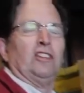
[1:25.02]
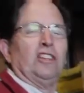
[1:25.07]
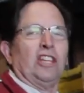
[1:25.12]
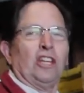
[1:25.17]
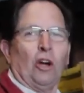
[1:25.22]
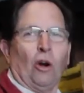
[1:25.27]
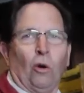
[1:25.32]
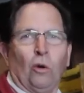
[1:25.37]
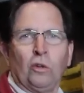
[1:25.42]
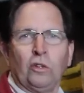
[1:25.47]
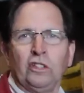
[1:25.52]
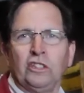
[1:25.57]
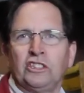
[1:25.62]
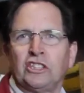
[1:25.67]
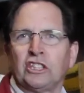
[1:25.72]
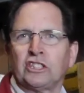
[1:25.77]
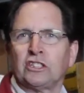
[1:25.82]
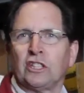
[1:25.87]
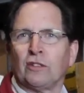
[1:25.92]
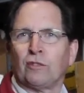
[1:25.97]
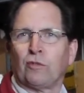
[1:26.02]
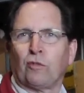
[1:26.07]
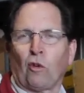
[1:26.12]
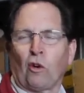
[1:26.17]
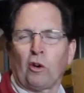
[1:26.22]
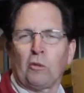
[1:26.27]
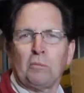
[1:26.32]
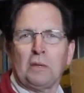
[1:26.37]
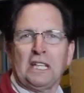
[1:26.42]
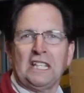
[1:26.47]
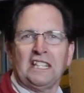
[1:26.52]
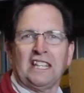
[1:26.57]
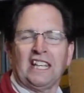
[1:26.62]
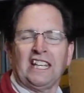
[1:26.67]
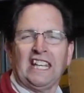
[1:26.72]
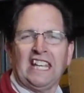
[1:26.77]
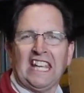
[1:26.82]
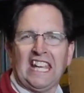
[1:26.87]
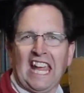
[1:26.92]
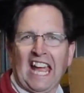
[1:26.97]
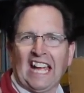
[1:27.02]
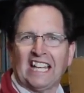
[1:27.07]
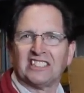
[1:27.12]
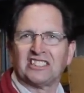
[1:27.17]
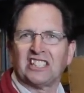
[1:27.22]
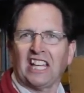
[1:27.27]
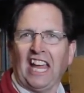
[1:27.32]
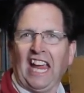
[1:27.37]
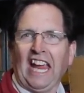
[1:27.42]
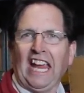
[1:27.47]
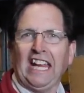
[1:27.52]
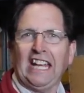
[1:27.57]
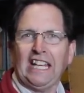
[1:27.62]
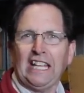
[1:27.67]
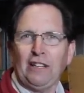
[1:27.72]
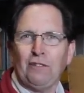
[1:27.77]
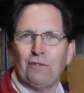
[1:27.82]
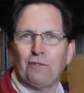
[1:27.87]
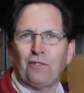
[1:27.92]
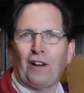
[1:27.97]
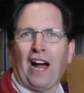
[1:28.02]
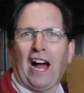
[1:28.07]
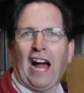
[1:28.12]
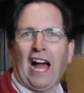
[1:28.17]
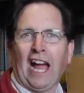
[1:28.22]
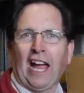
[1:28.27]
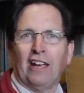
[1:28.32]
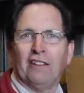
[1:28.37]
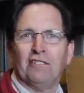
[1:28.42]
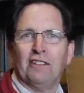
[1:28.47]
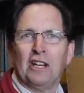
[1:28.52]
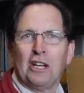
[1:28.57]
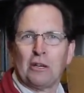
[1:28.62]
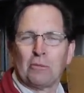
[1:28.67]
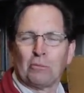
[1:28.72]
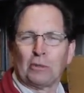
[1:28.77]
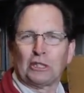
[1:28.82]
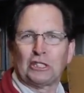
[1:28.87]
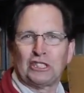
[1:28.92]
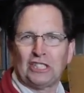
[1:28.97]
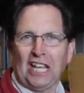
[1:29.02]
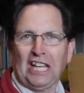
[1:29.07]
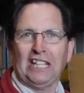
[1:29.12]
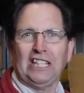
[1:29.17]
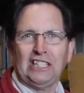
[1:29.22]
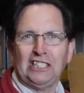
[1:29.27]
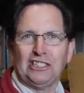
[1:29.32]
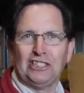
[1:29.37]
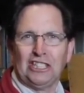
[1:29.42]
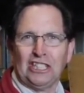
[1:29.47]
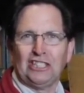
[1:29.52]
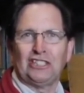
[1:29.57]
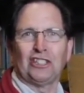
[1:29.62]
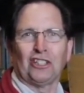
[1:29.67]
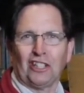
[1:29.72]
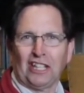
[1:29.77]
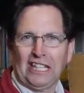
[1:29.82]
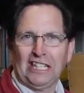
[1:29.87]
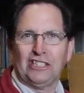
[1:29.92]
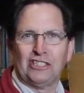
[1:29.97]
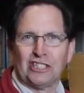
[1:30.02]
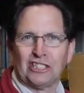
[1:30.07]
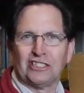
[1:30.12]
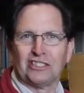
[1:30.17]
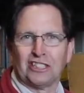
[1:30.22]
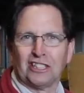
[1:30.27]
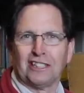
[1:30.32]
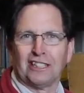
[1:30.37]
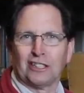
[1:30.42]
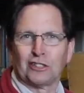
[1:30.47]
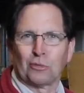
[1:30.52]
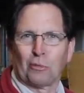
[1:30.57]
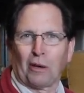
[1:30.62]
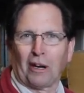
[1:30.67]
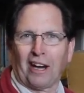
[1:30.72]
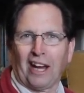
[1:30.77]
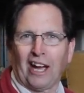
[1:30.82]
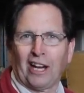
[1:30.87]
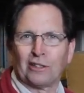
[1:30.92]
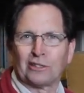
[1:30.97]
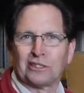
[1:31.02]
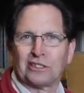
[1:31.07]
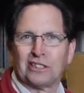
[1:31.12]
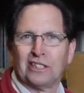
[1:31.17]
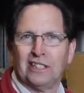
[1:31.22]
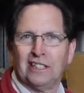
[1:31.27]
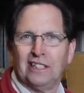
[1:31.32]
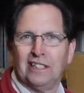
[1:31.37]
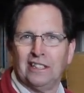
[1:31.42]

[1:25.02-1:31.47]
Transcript: The owner just informed me that he has 85 Mercedes diesel engines in this warehouse.